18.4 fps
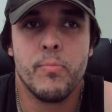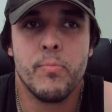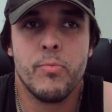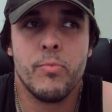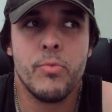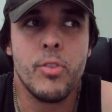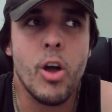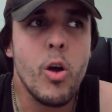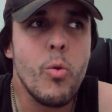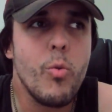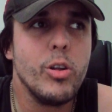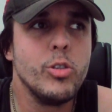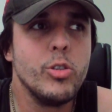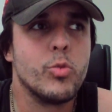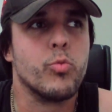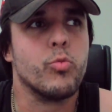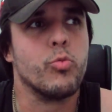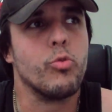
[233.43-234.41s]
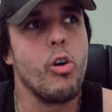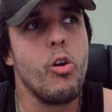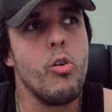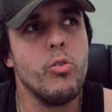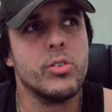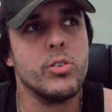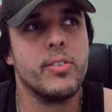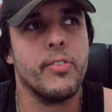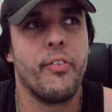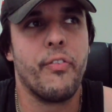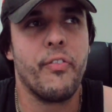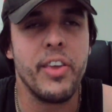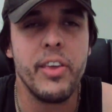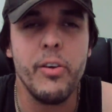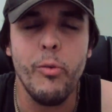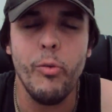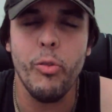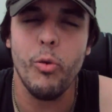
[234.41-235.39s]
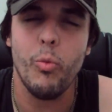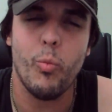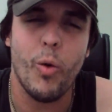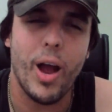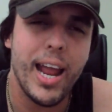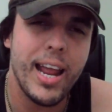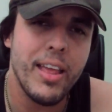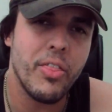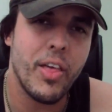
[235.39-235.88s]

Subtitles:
No one's wrong to feel the way